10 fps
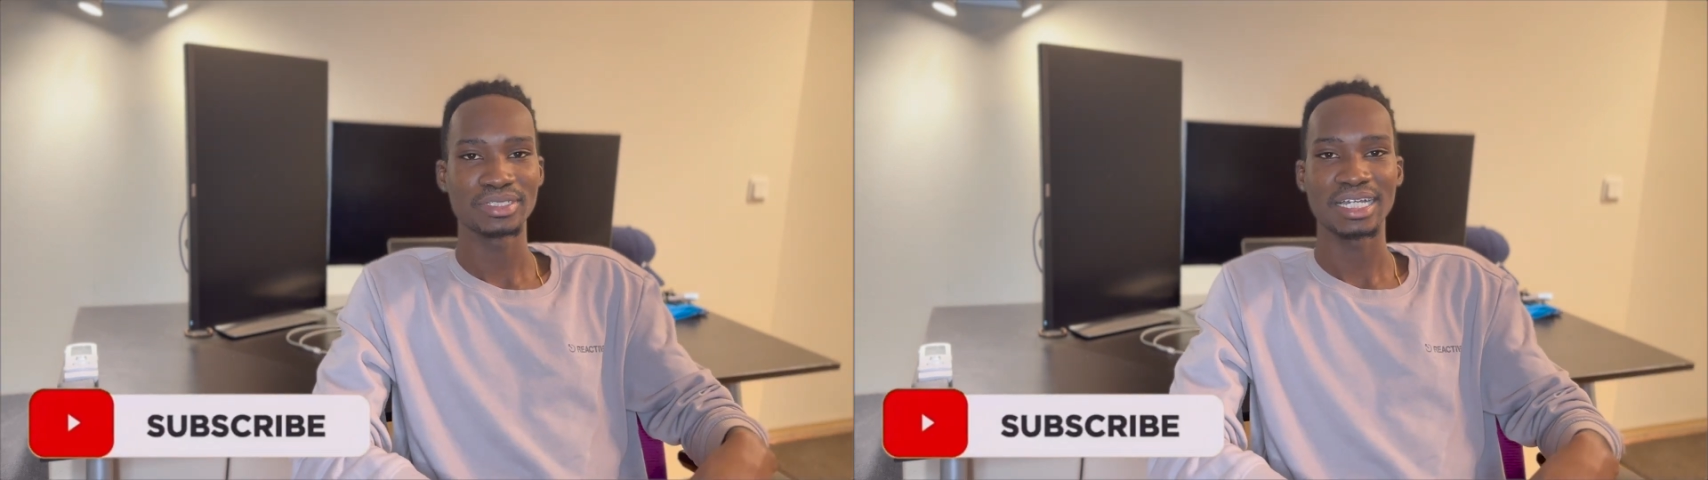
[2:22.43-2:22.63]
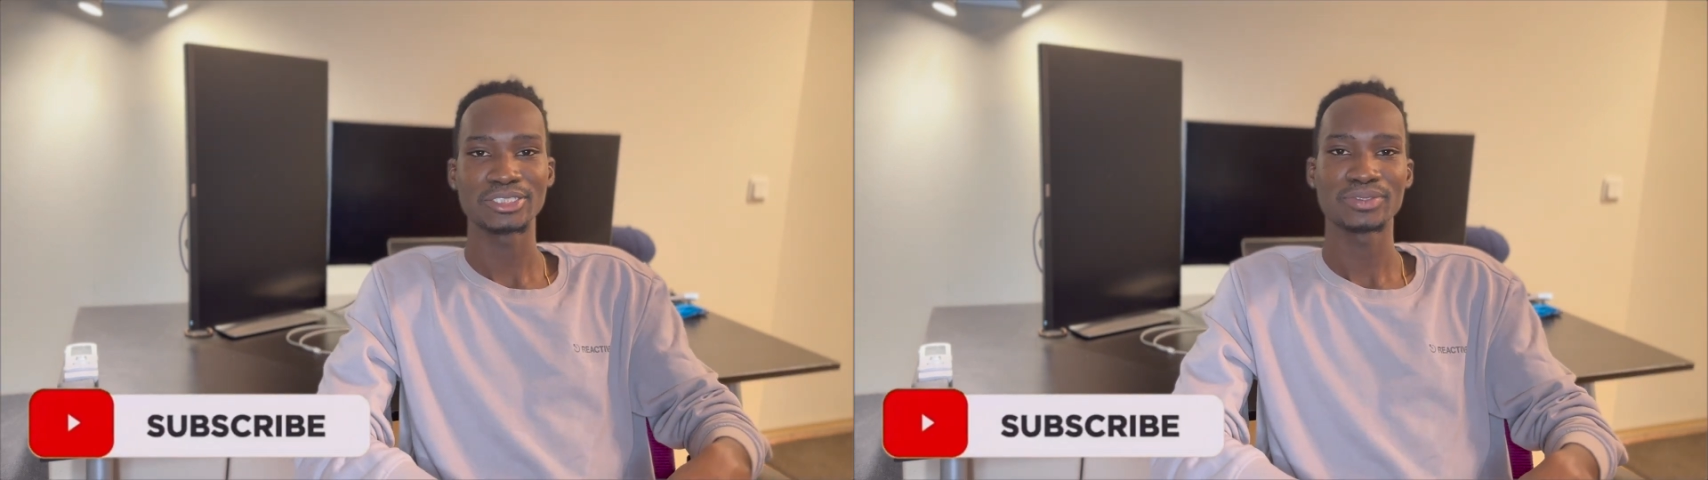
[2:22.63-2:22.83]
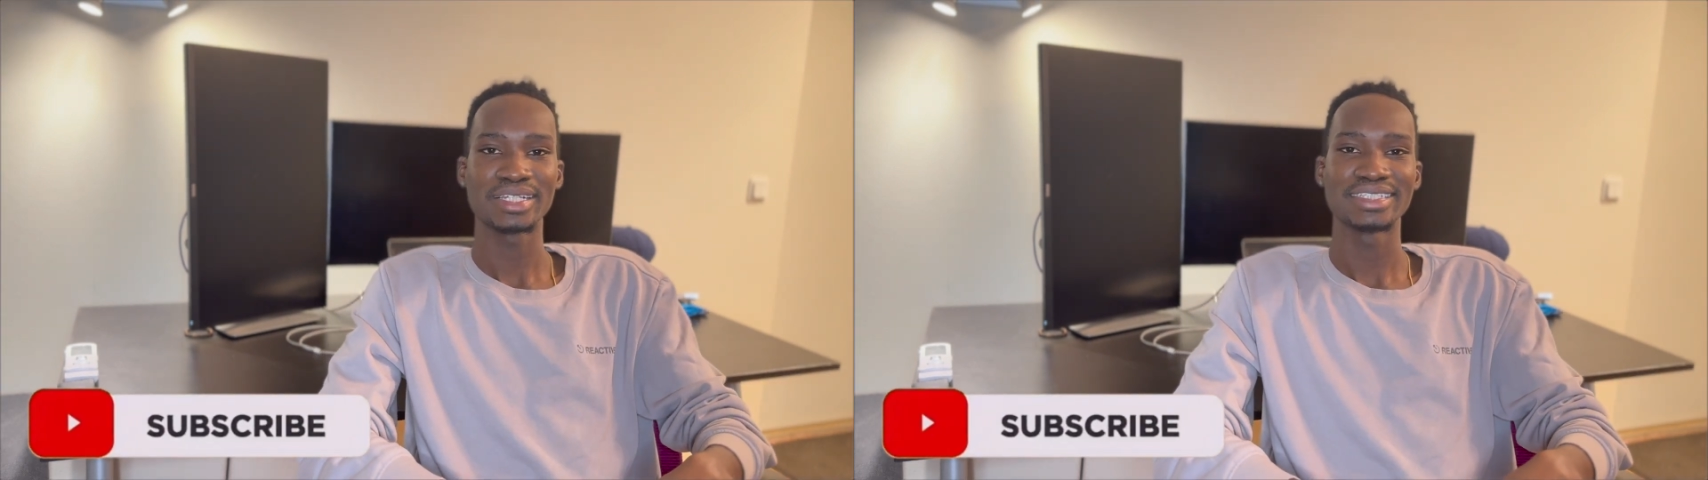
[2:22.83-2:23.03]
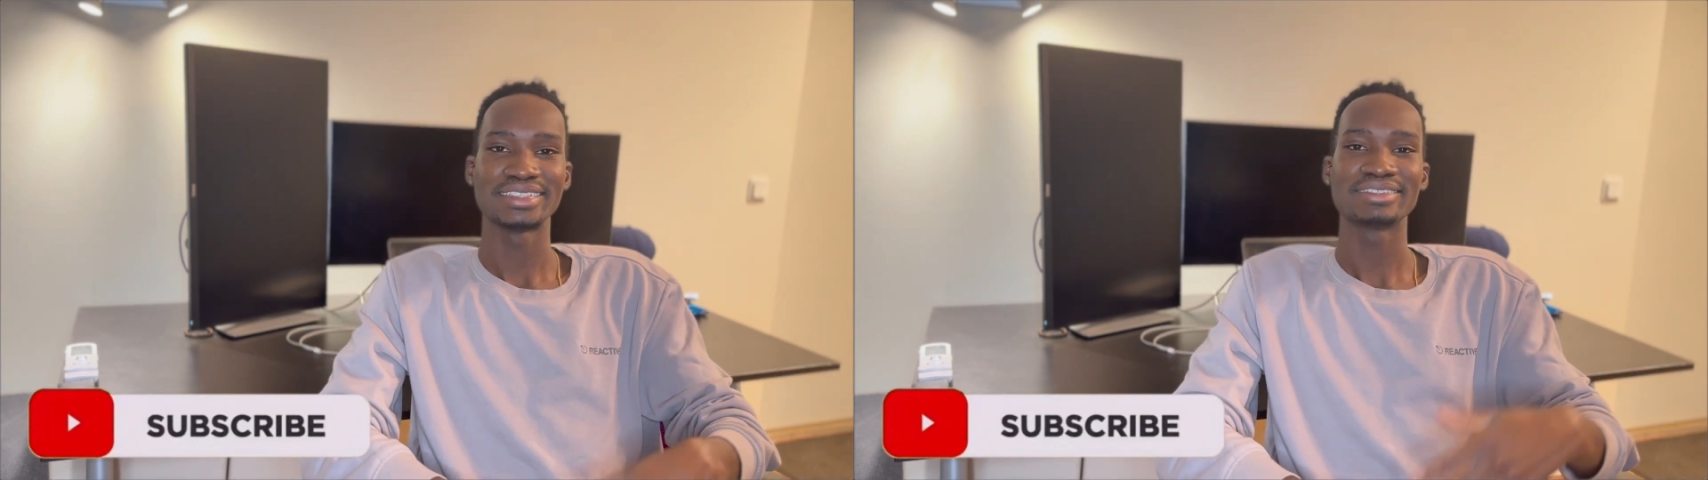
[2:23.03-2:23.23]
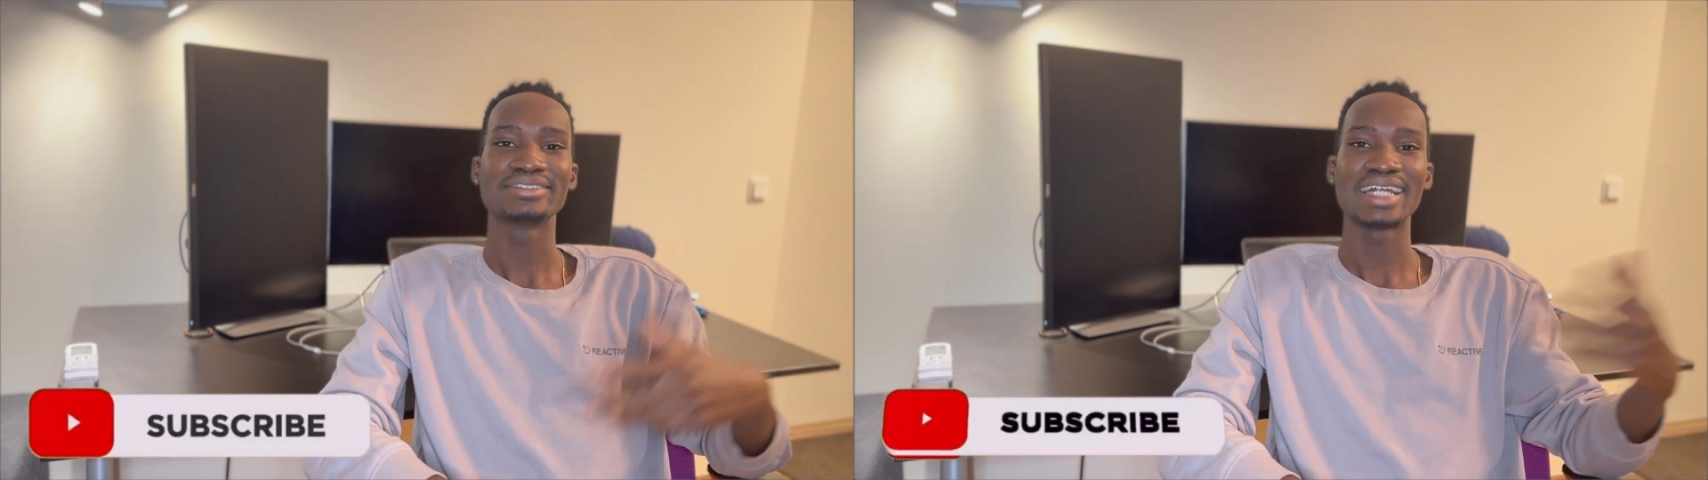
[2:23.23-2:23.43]
actually
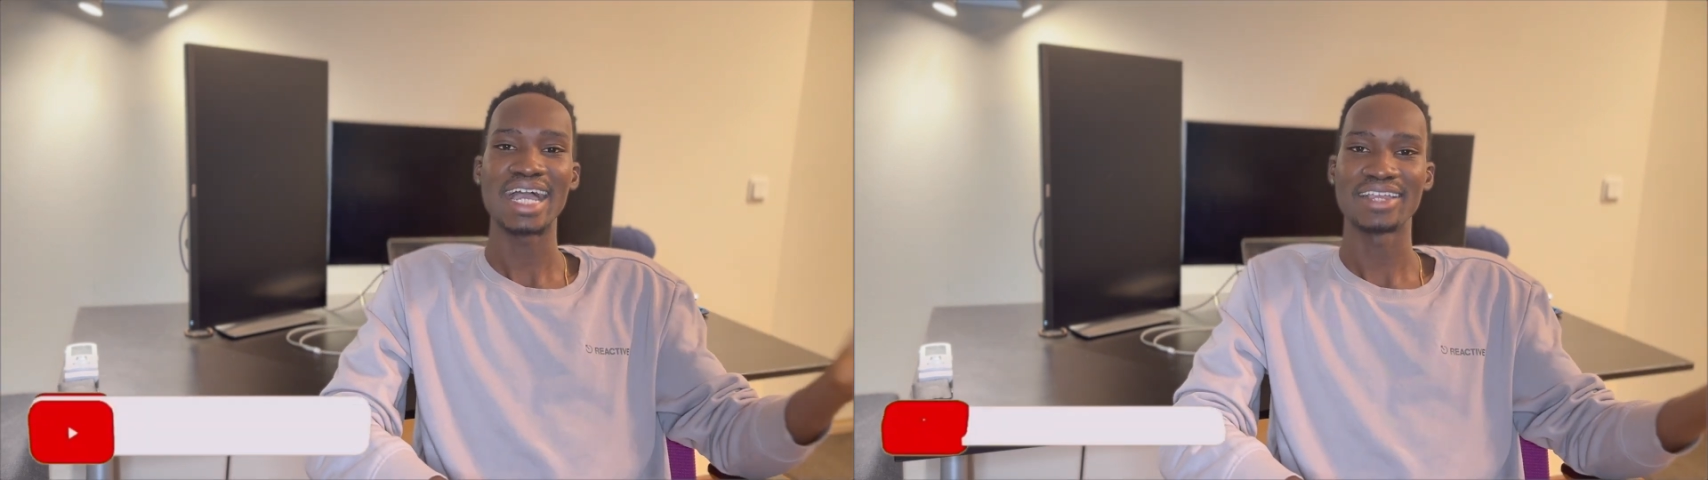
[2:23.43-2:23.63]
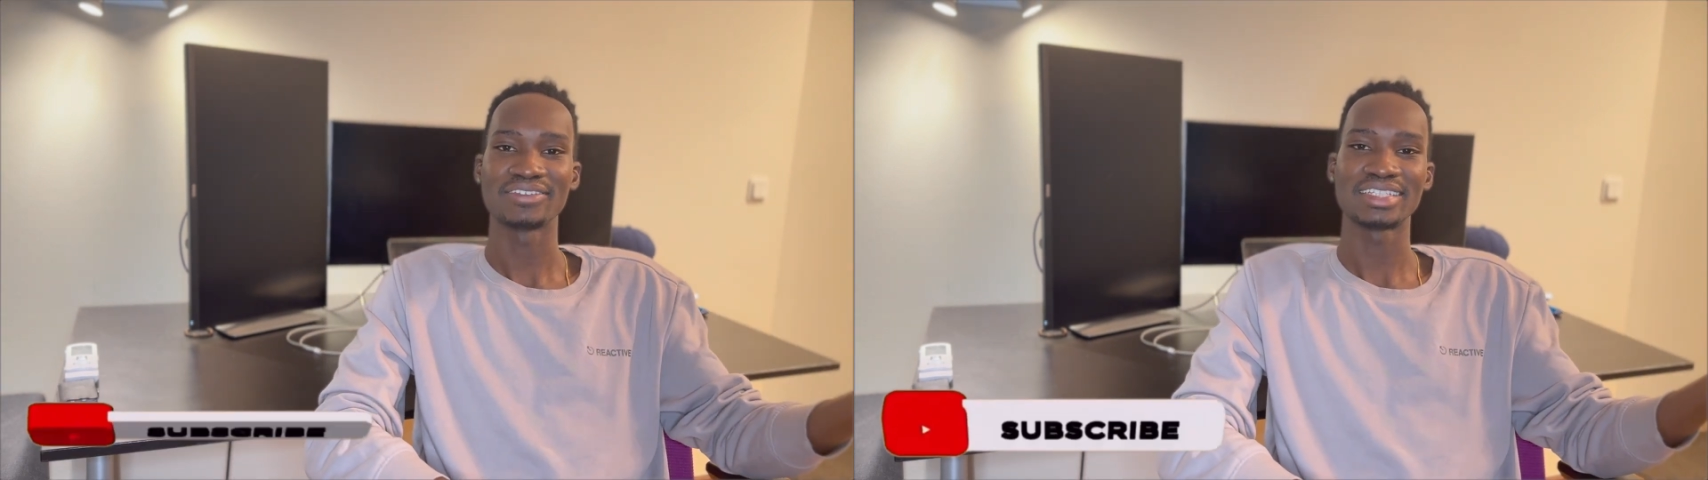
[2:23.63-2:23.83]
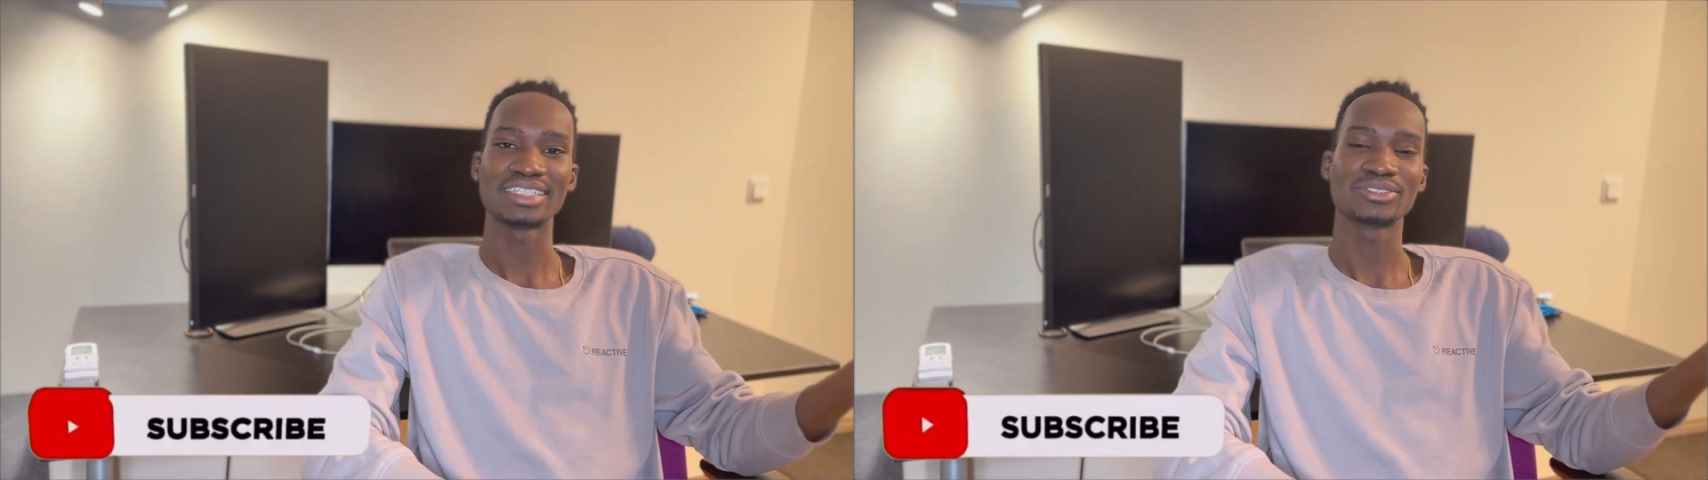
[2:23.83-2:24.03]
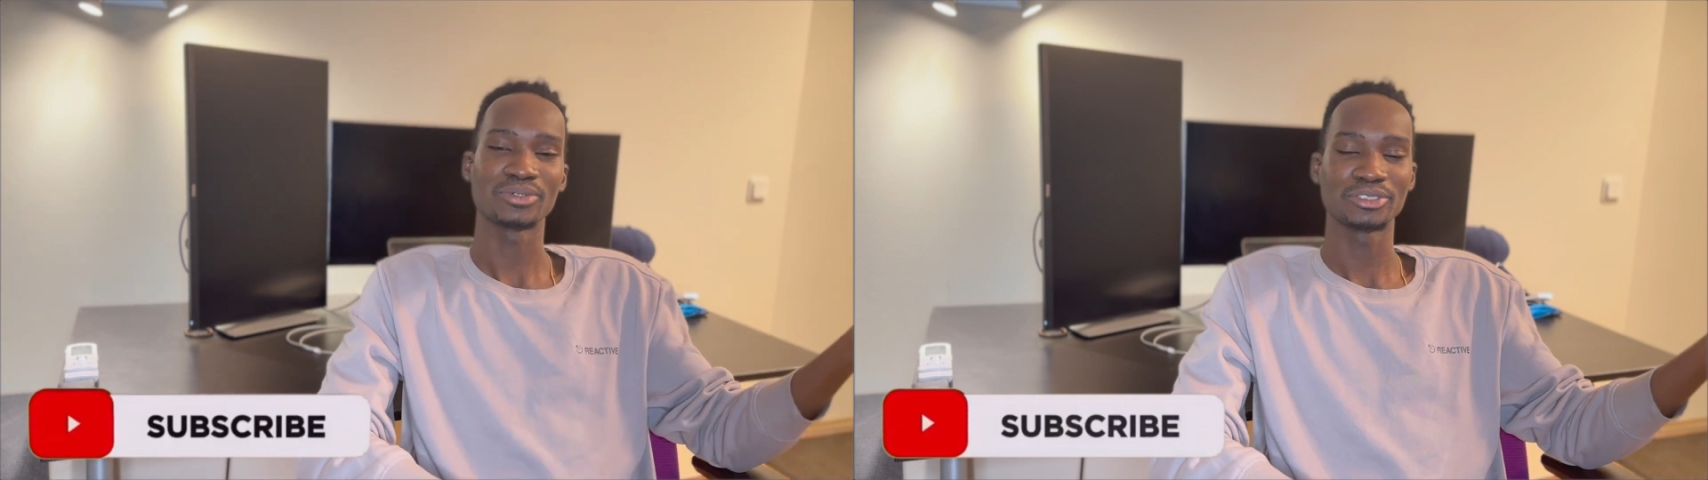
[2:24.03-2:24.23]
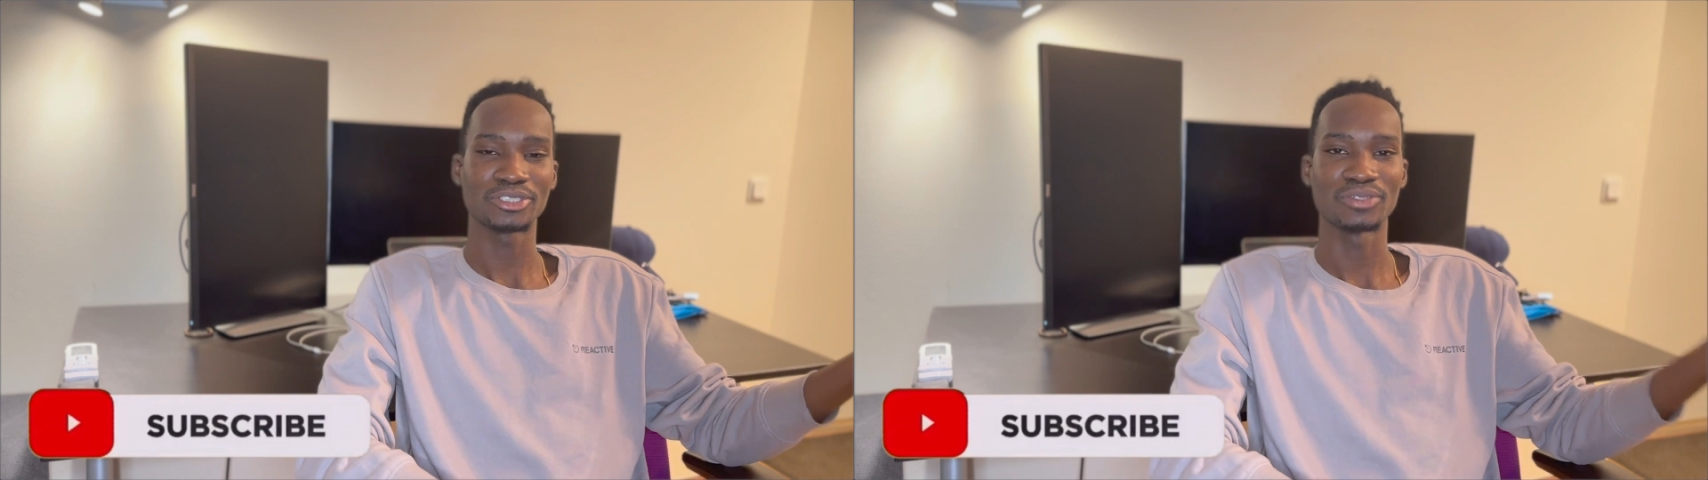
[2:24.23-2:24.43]
derived that solution